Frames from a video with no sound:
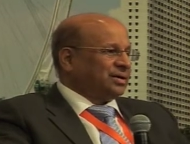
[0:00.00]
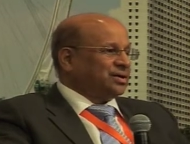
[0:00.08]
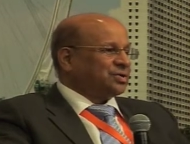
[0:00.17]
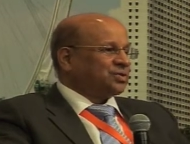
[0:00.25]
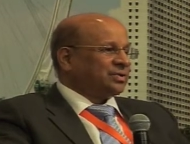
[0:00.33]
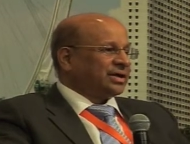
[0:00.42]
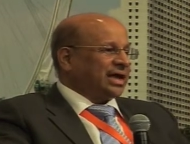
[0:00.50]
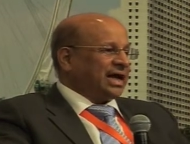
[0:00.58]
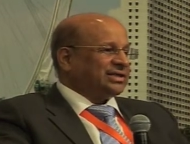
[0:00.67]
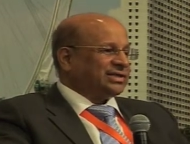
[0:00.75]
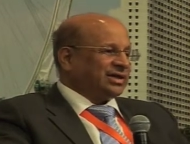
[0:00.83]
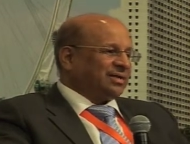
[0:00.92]
So the
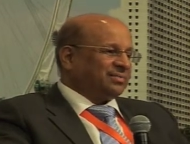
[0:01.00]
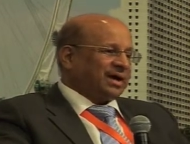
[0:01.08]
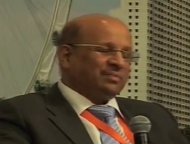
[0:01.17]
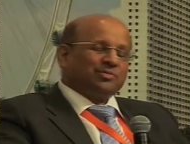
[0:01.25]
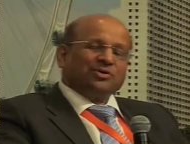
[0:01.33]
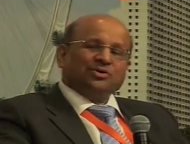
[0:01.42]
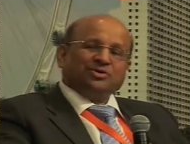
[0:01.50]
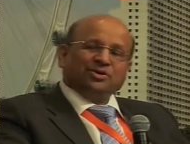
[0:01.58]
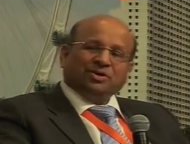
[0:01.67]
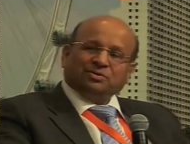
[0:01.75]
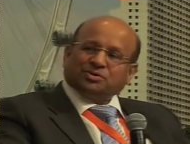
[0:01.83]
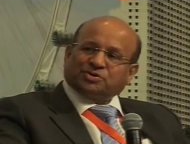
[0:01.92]
catching up game
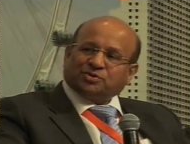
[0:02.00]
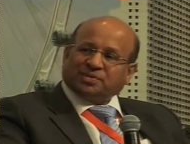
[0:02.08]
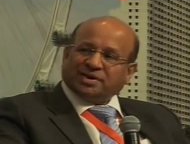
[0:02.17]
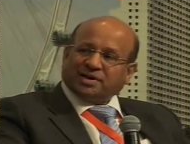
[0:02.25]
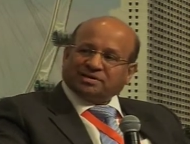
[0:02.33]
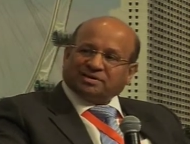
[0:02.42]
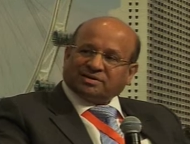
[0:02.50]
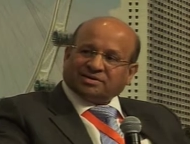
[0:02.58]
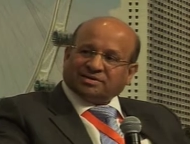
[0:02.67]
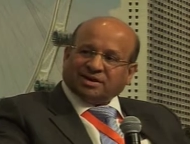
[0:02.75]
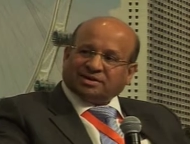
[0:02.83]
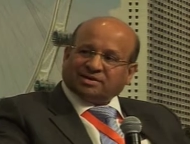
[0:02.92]
continues to be, as a
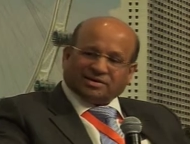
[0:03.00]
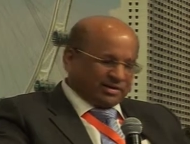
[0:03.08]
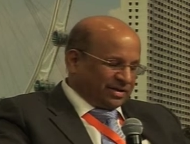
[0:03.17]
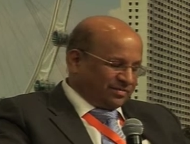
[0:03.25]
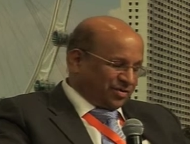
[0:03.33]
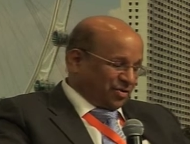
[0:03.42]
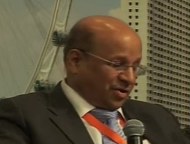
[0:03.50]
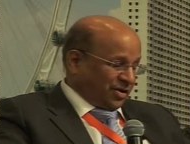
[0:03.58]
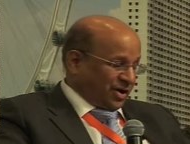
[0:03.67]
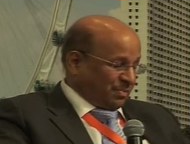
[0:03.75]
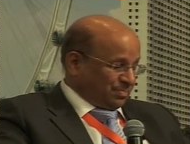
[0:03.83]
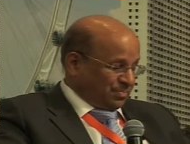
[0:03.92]
result, it's never caught
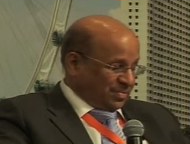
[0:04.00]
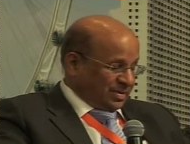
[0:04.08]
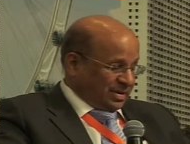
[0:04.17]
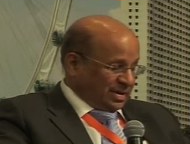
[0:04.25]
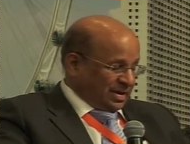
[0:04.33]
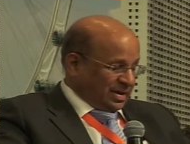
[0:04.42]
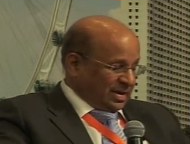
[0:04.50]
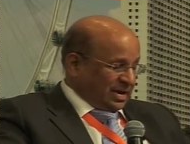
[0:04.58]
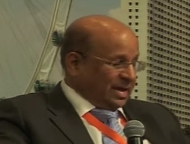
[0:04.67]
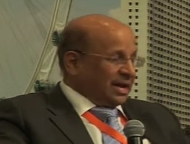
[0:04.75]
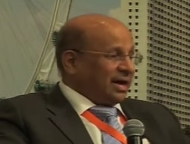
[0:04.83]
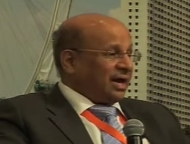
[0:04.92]
up.
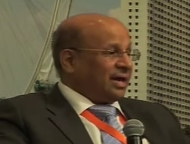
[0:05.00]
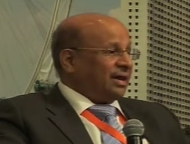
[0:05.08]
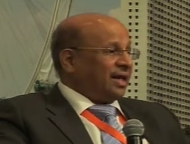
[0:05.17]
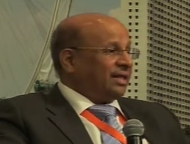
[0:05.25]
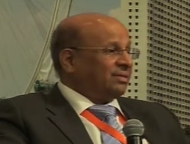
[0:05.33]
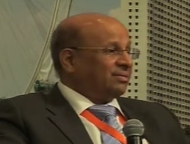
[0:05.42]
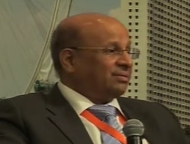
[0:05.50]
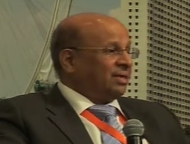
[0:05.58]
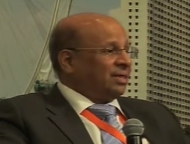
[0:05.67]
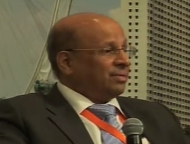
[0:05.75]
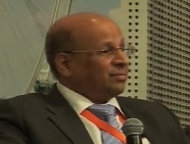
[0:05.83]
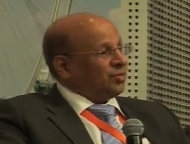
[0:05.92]
And, and
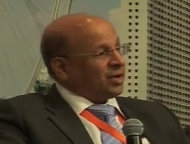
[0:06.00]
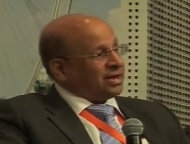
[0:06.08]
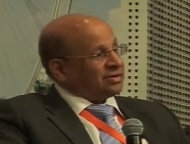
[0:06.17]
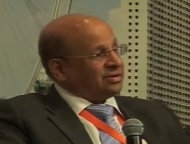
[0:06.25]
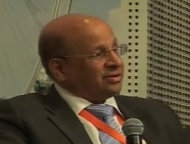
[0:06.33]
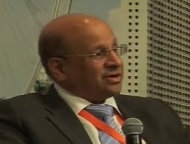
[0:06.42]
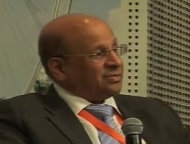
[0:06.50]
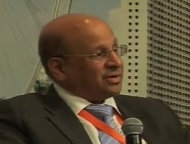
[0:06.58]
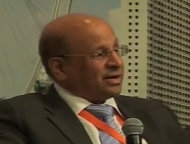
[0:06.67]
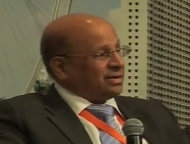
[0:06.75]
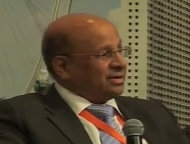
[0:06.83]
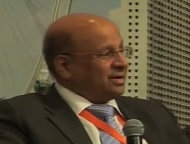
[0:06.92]
whereas the
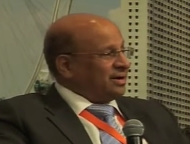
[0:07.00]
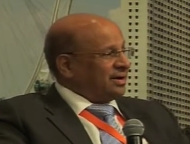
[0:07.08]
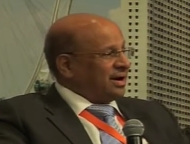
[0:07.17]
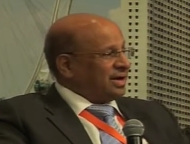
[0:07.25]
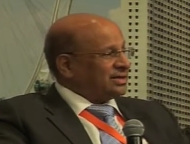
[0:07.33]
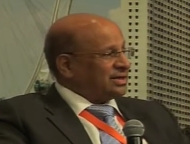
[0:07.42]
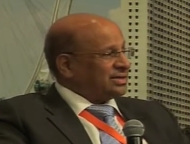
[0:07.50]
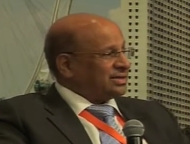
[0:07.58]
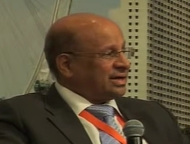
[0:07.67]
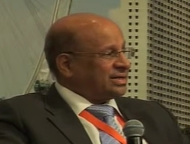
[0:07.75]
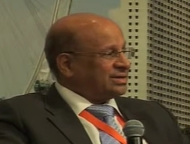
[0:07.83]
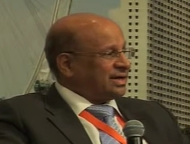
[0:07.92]
urbanization
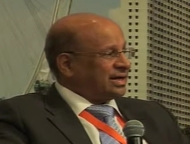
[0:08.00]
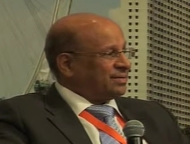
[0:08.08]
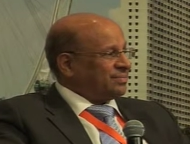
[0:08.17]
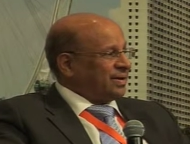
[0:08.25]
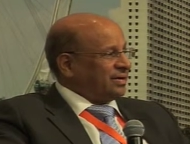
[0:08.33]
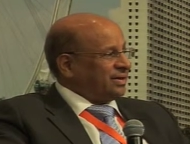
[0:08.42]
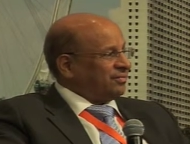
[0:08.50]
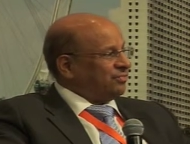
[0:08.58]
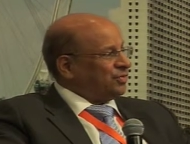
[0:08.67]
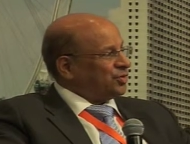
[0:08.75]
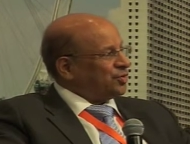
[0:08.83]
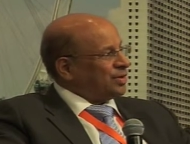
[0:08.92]
has taken place,
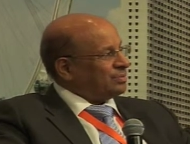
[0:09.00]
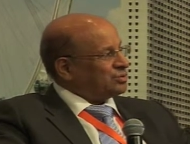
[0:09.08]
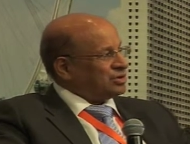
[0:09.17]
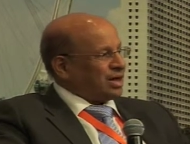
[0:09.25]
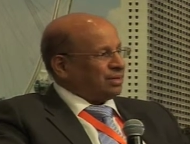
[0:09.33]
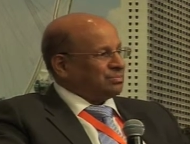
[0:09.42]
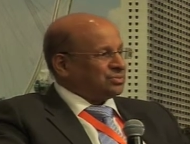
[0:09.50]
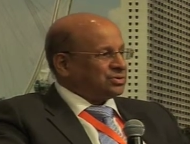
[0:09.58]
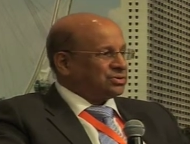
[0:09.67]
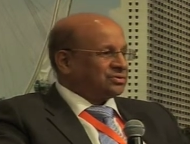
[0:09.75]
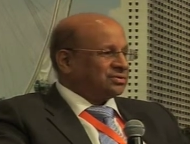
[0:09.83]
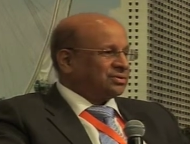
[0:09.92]
therefore you have
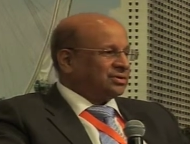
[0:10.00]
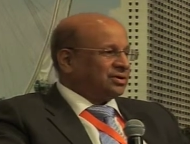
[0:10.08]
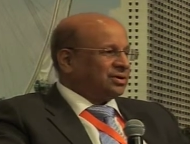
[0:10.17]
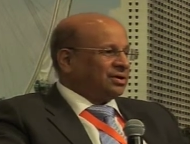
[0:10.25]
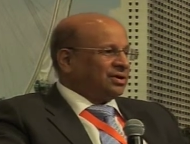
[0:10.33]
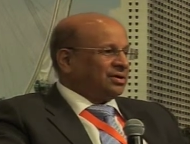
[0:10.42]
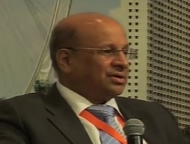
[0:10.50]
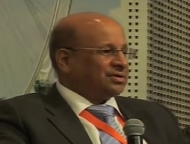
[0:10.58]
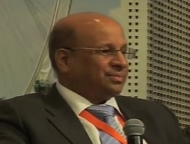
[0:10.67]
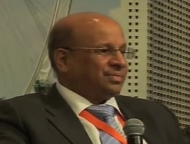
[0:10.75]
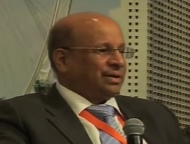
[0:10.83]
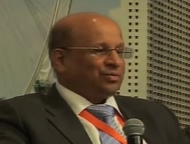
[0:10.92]
slums,
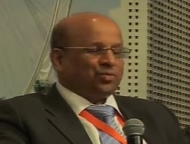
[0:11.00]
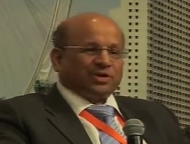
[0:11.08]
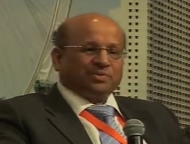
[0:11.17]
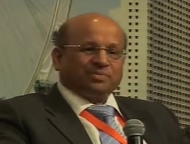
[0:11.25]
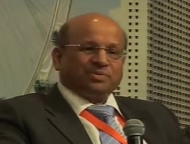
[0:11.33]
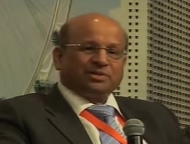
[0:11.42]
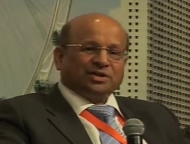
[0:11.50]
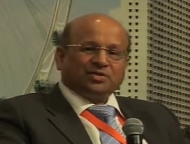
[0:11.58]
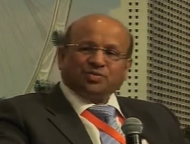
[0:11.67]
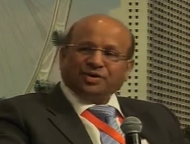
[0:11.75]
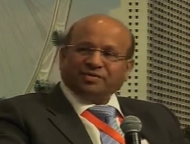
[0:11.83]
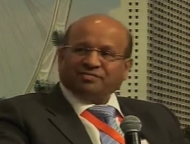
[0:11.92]
sometimes 20%,
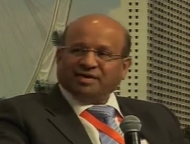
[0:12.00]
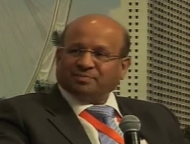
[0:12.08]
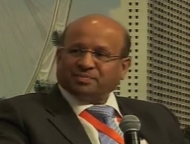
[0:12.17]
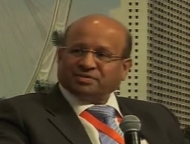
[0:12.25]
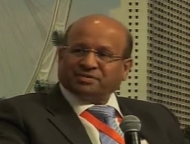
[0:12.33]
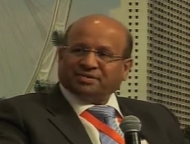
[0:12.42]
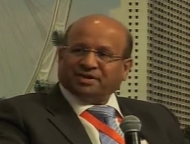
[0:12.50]
25% in the